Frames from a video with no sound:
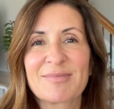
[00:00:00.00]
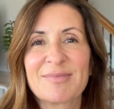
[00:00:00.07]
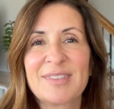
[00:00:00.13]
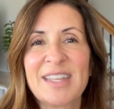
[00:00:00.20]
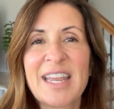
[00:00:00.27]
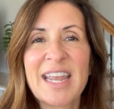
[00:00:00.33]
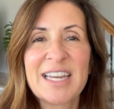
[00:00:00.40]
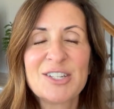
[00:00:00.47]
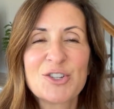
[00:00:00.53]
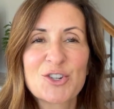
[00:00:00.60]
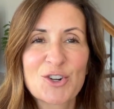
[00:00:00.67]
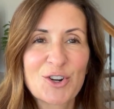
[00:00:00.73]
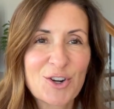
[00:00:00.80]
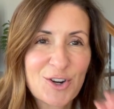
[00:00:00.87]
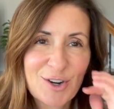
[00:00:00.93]

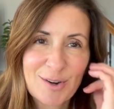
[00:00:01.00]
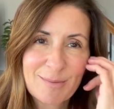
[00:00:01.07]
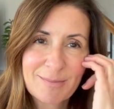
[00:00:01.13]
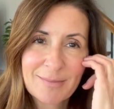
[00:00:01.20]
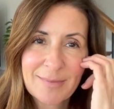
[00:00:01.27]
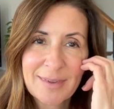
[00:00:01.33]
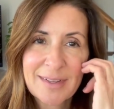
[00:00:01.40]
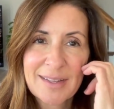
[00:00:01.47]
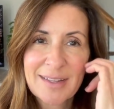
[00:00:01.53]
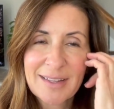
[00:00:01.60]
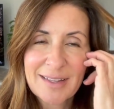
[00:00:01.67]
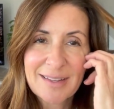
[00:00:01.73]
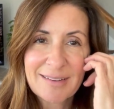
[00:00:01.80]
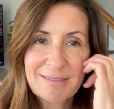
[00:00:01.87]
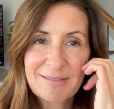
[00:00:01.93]
nature
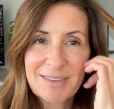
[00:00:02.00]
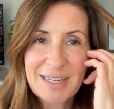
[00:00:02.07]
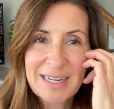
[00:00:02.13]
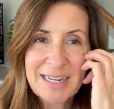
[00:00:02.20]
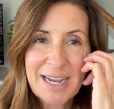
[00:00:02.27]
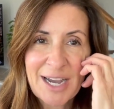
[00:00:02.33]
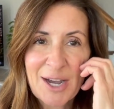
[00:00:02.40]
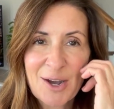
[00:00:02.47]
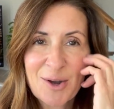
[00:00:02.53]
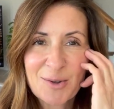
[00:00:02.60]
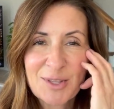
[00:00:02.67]
video.